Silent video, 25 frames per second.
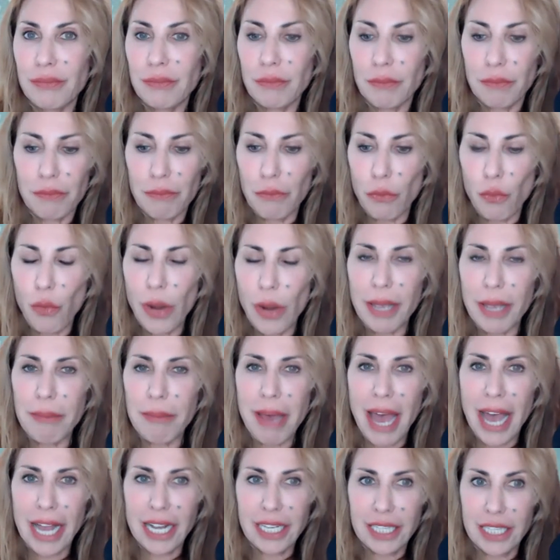way
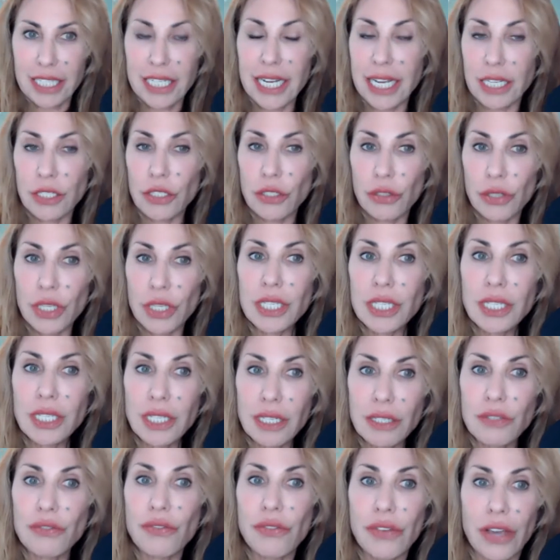back in the day. So this
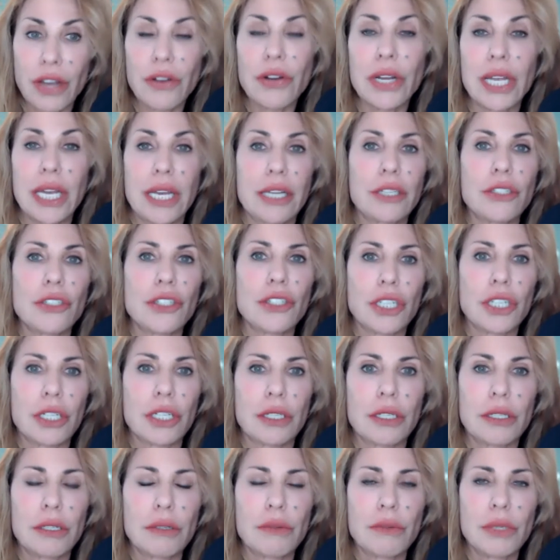is very
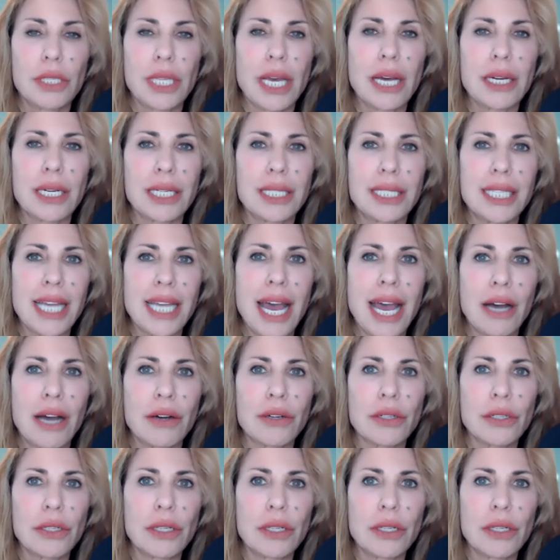ancient, without a doubt.